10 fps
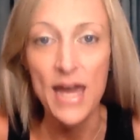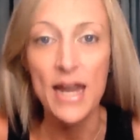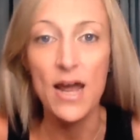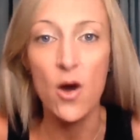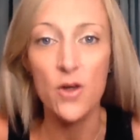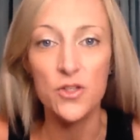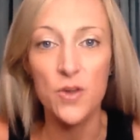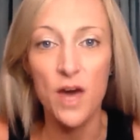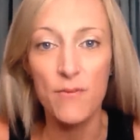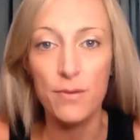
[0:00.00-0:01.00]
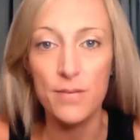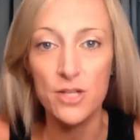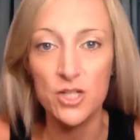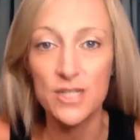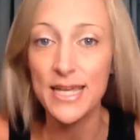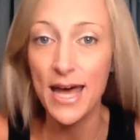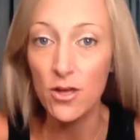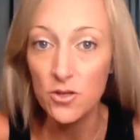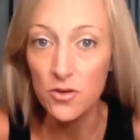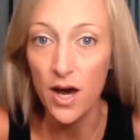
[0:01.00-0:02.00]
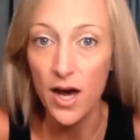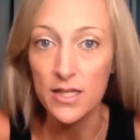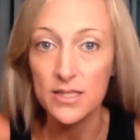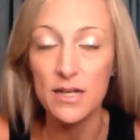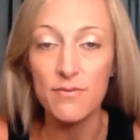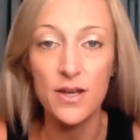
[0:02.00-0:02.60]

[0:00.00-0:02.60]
And I also have permission to tell you guys that if